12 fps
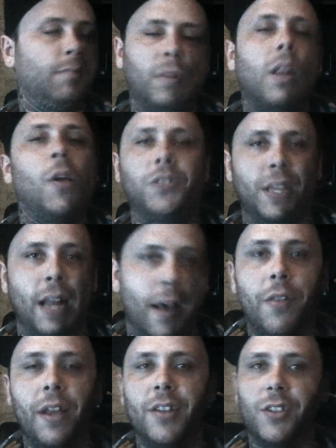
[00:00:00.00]
Close enough.
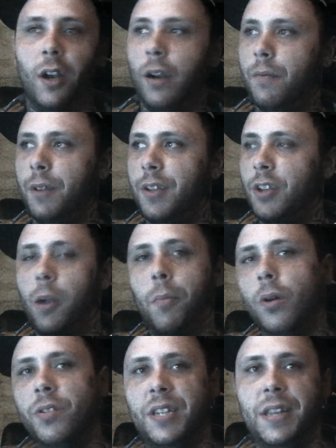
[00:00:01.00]
There's our
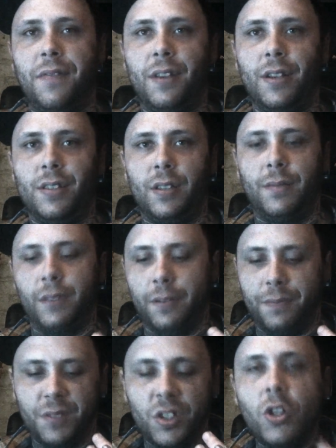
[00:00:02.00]
motif. There's the
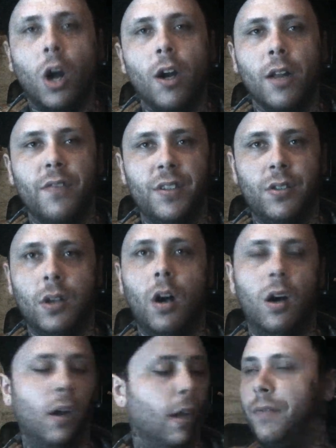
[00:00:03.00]
start of a
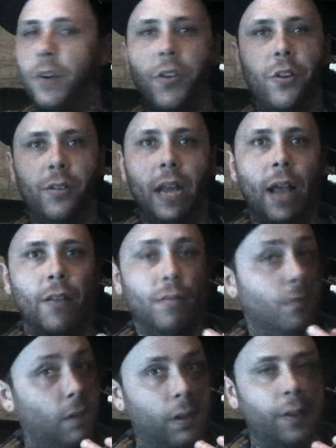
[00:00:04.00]
song. Further down
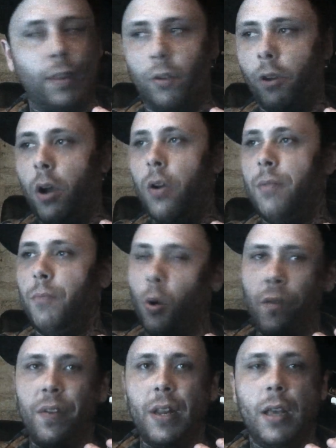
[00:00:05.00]
the road in
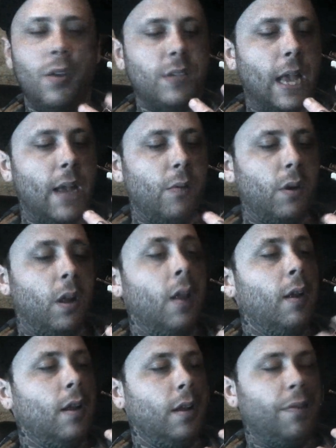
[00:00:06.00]
more videos, I will
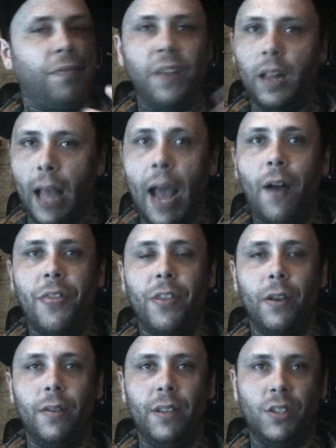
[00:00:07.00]
fill out
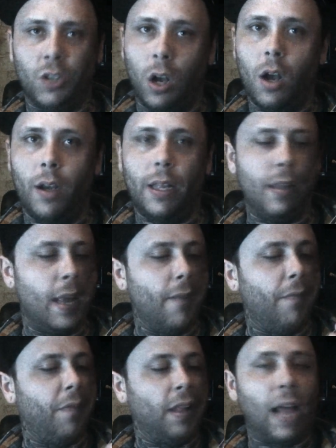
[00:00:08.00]
the song and
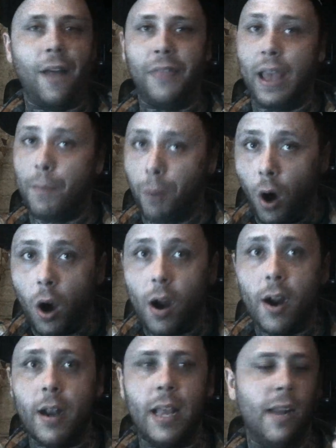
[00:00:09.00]
fill out that
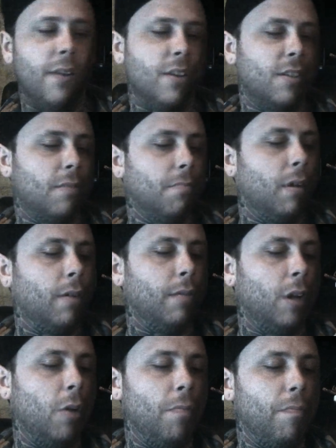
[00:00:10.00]
part and just
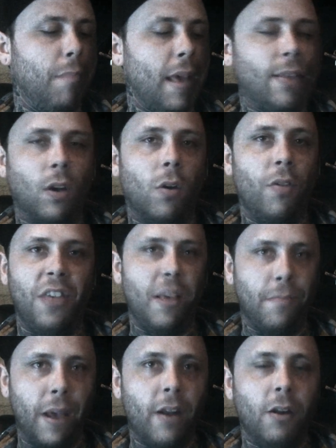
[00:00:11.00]
you know, make the whole
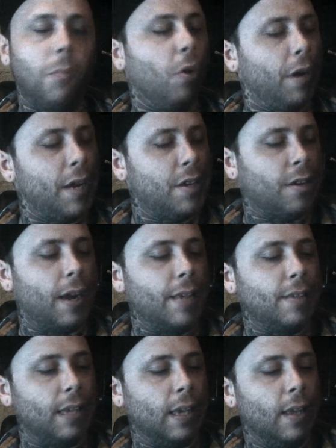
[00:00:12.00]
thing better and more
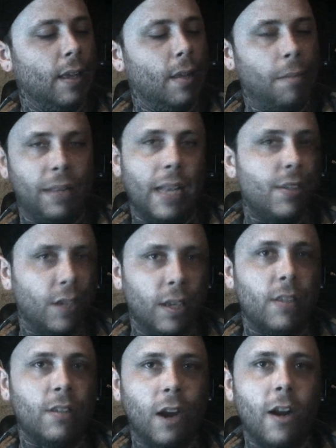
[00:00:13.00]
interesting. But that's a
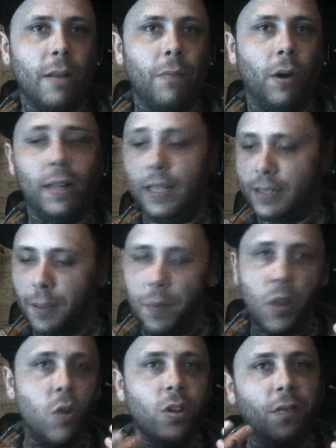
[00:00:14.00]
good starting point, and that's
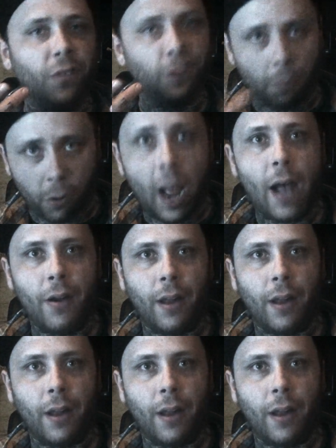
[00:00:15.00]
something you should feel proud